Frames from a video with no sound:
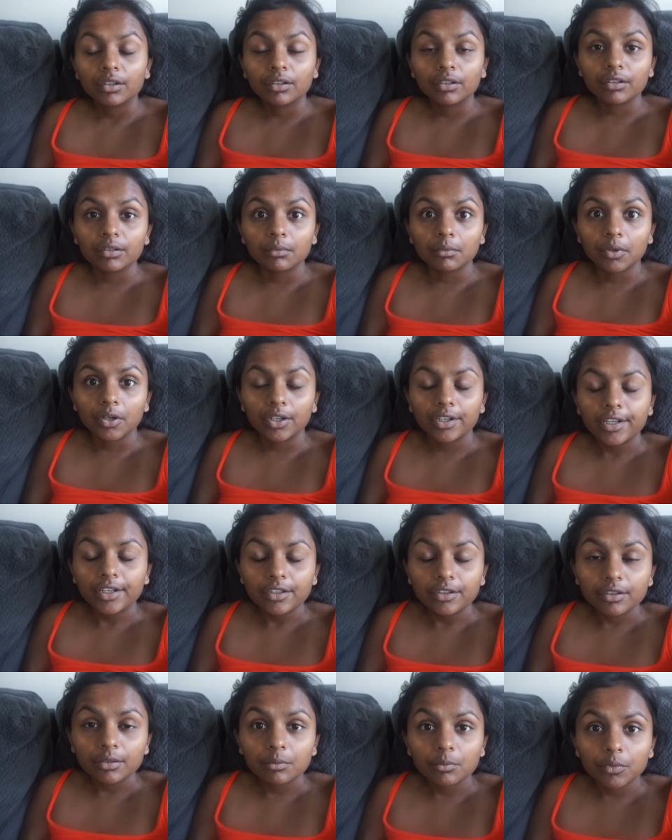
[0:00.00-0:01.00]
Good
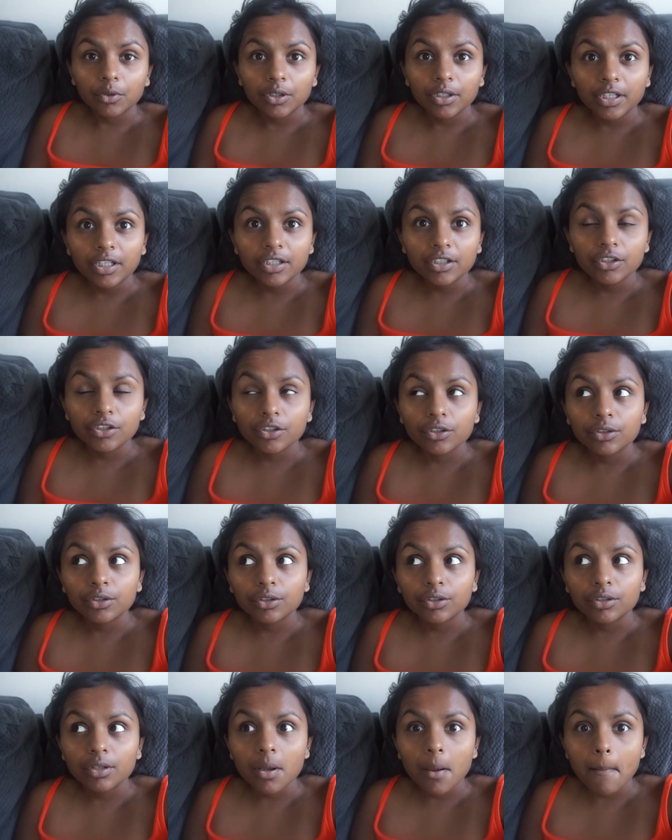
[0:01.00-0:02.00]
morning, good morning,
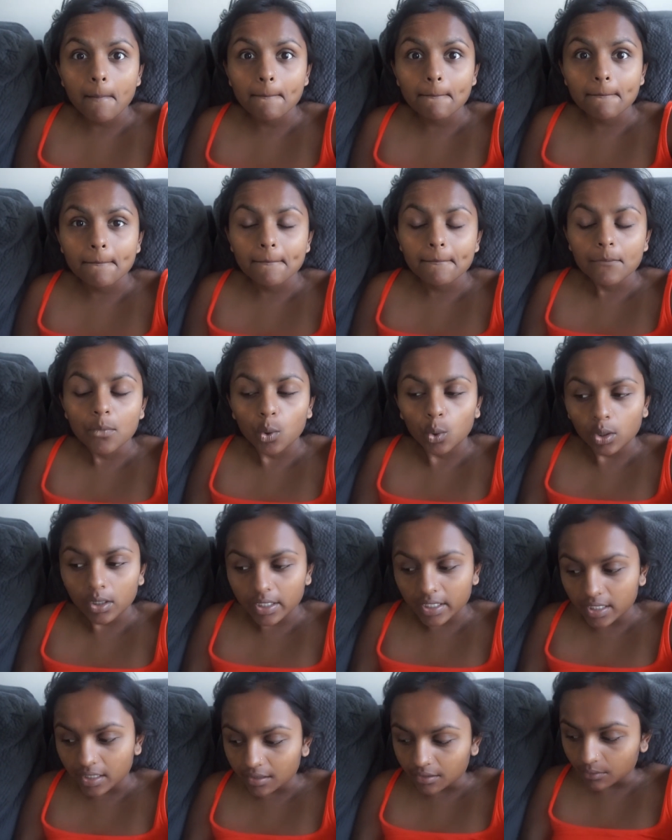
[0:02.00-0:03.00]
good
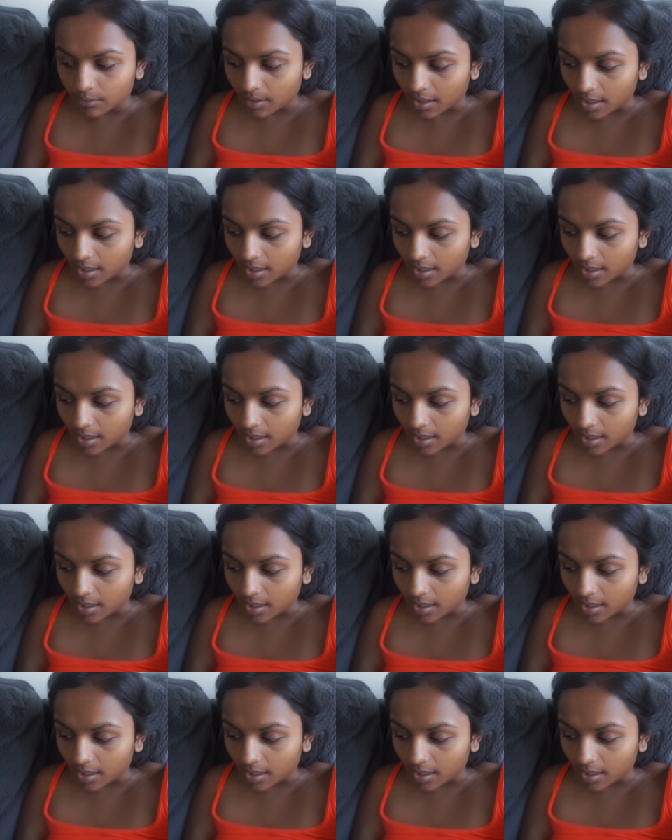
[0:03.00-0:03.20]
morning, you